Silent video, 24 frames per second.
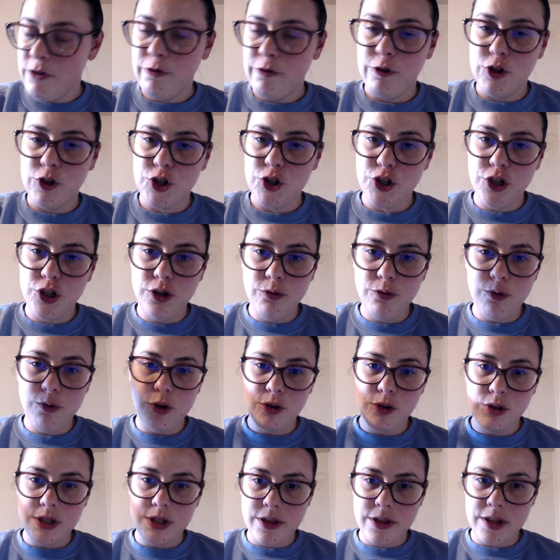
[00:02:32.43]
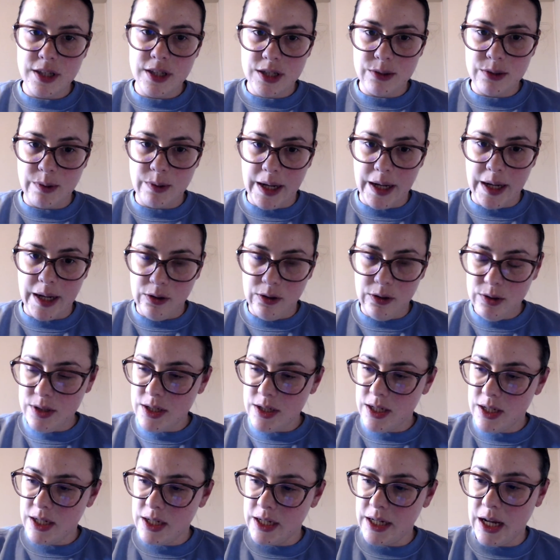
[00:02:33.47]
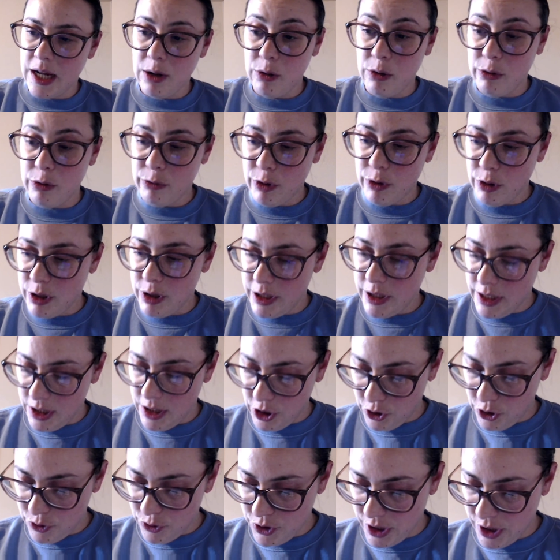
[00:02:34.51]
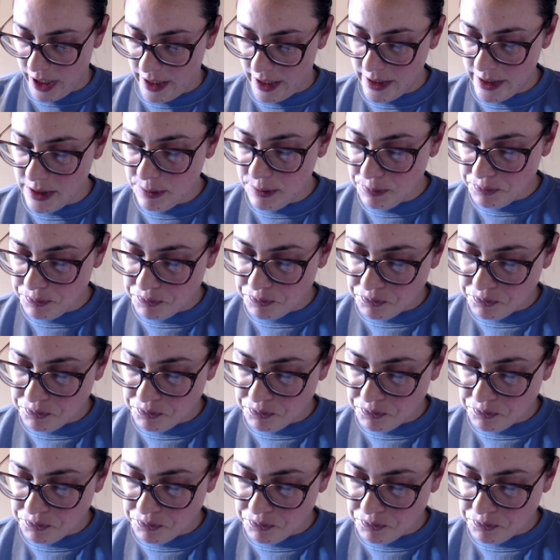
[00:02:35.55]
for sure rolled this one out and I will roll in a new shade.